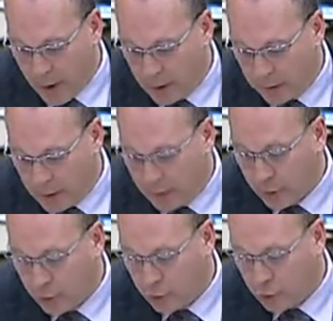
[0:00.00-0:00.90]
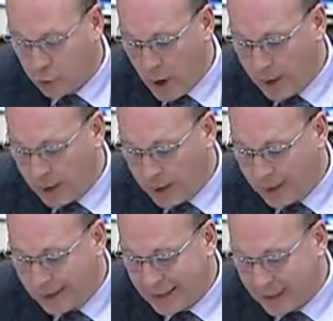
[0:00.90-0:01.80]
in the
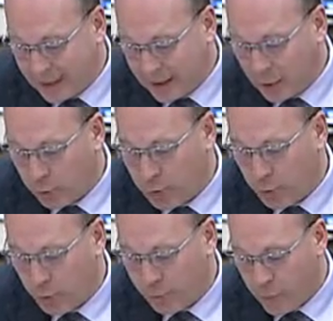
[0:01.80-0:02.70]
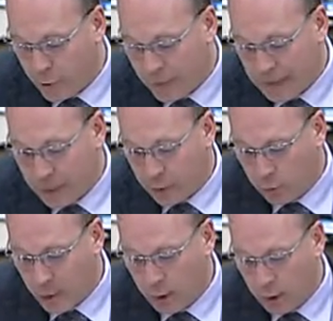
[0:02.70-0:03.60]
circumstances, given the report, it's clear
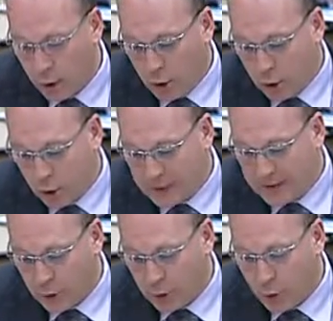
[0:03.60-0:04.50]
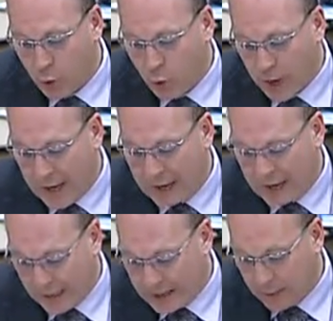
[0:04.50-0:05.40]
that Air Canada needs to respect the
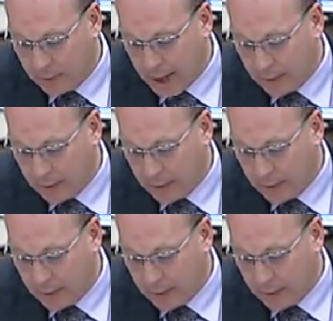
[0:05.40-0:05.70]
law.